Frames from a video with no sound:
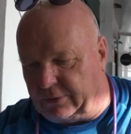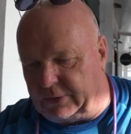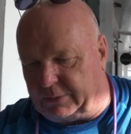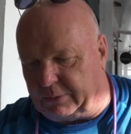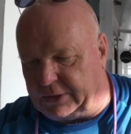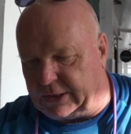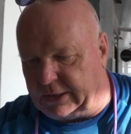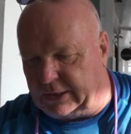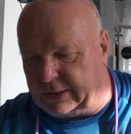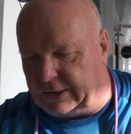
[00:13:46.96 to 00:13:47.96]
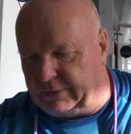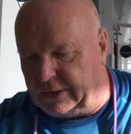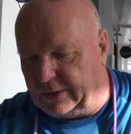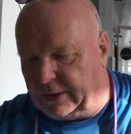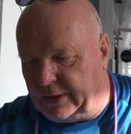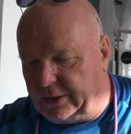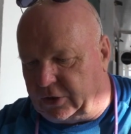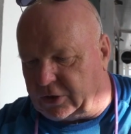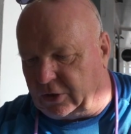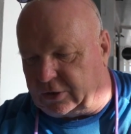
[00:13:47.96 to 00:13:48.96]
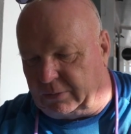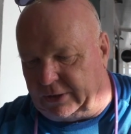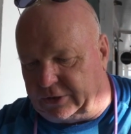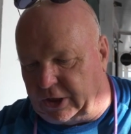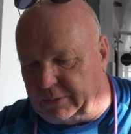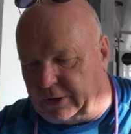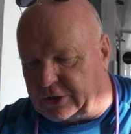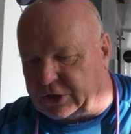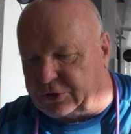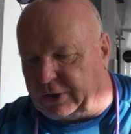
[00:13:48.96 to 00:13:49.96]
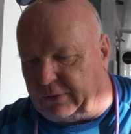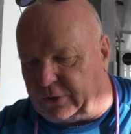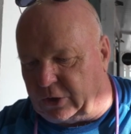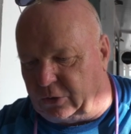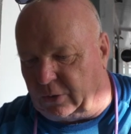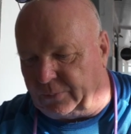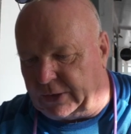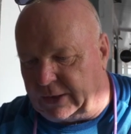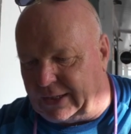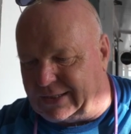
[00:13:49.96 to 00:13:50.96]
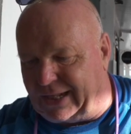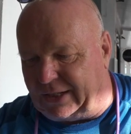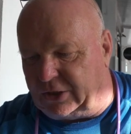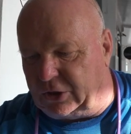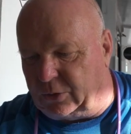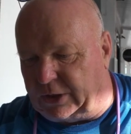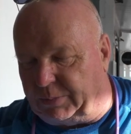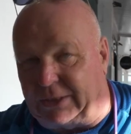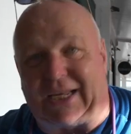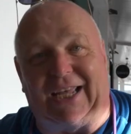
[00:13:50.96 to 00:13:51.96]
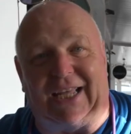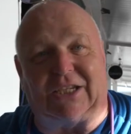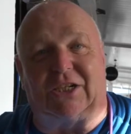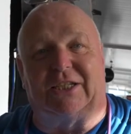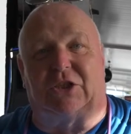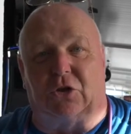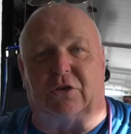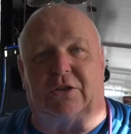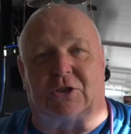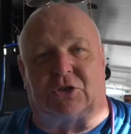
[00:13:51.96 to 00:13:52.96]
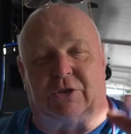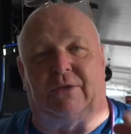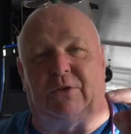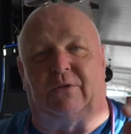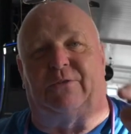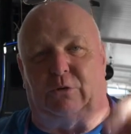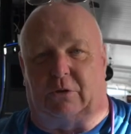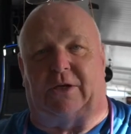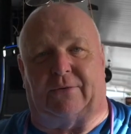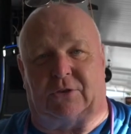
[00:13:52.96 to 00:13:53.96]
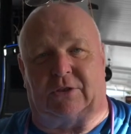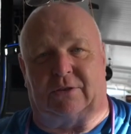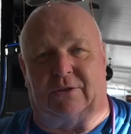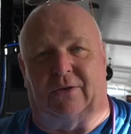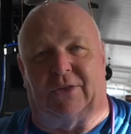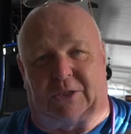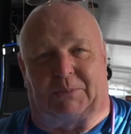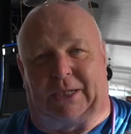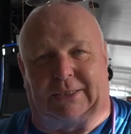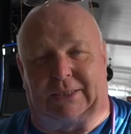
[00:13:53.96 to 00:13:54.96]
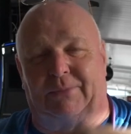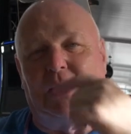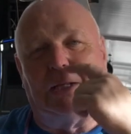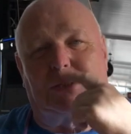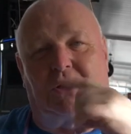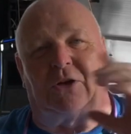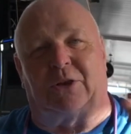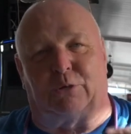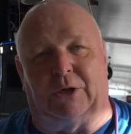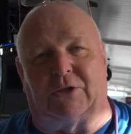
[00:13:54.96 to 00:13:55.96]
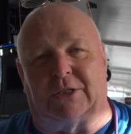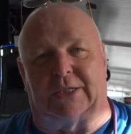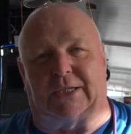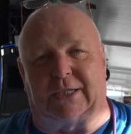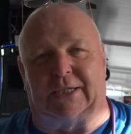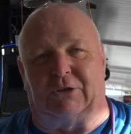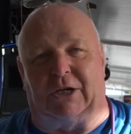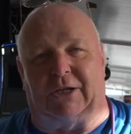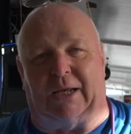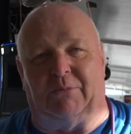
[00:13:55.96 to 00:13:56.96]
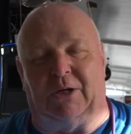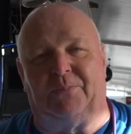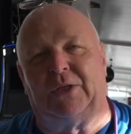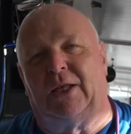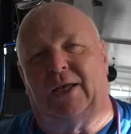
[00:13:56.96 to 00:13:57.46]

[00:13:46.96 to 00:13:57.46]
was already saying, hi Kevin. Just looked at Little Germany on the street view. Is that you in the place? I actually took the street view photographs of this place. So I got a 360 degree camera